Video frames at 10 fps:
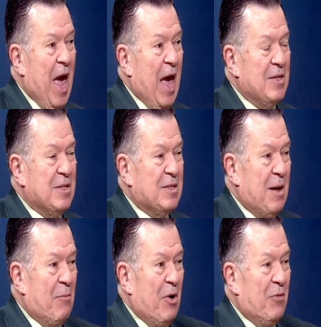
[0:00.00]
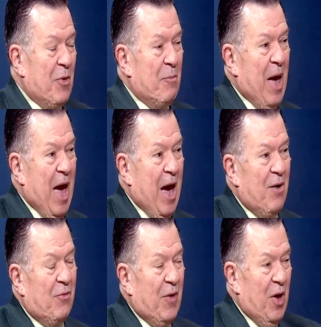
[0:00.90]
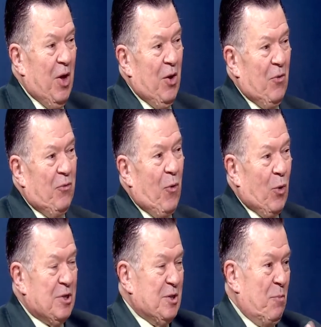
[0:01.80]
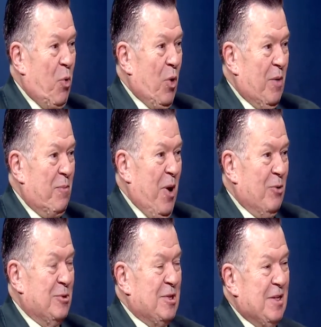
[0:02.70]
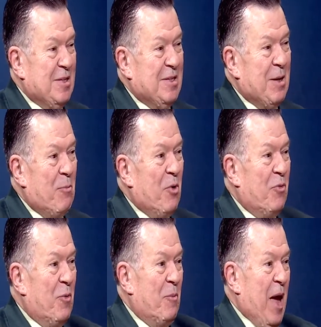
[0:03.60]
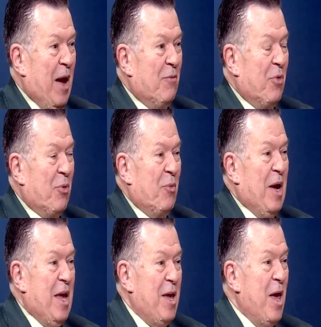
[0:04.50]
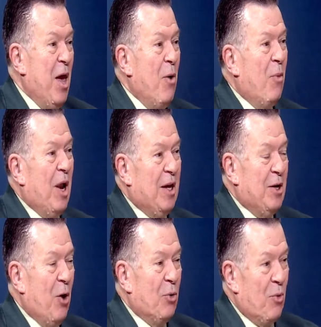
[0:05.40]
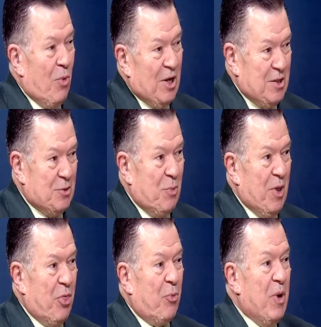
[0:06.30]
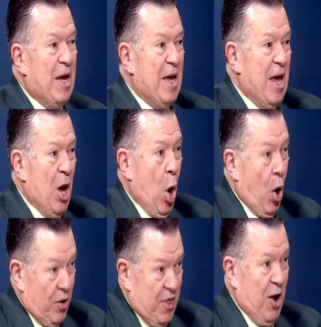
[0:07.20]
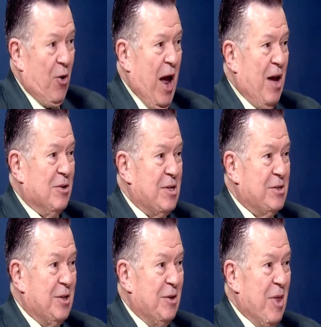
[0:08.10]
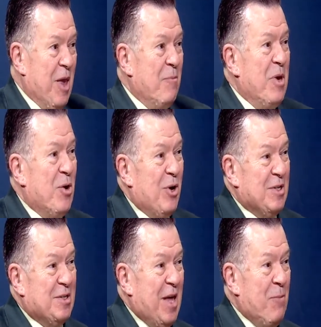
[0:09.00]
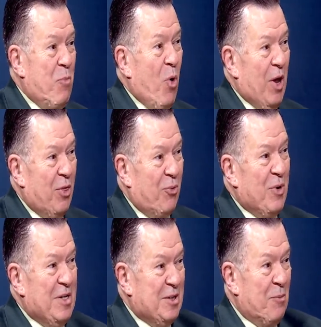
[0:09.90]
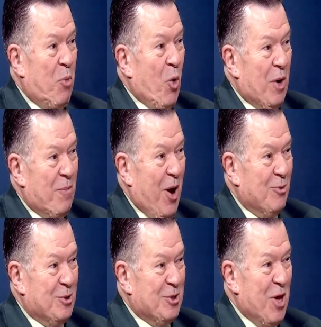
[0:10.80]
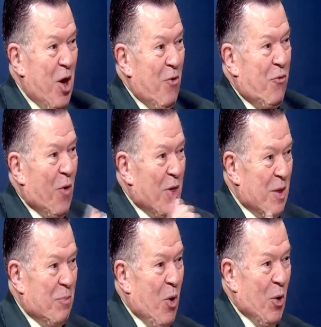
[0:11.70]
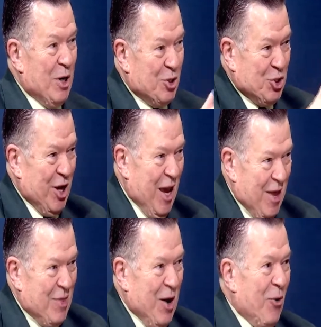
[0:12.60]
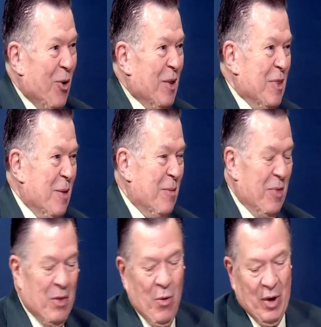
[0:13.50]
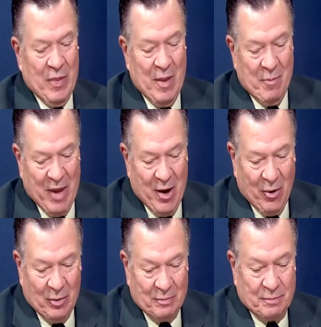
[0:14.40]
And some of them have 4 support posts and some of them have 3. Well, I know the ones with 3 are their house, because they bought 3 support posts for the porch, and they're on the bill.